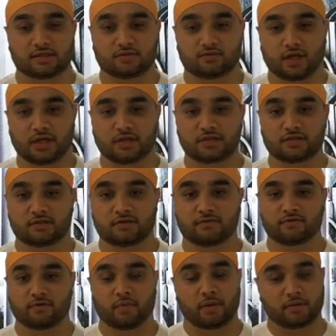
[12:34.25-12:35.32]
Singh's release,
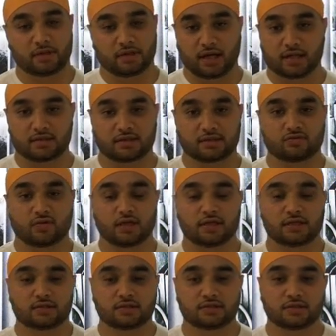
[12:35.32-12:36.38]
for Baba Tara Singh's
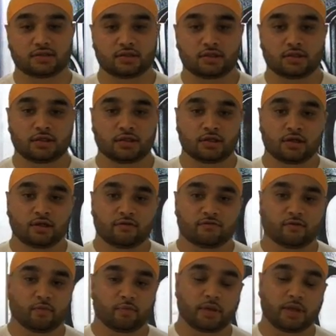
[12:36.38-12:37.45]
release,
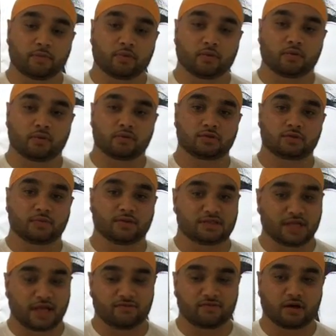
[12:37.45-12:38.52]
for people to be
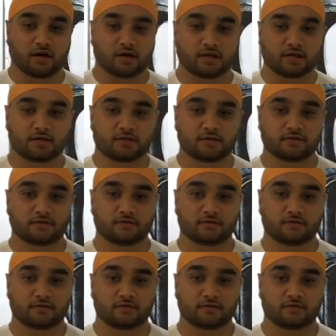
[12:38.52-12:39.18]
safeguarded,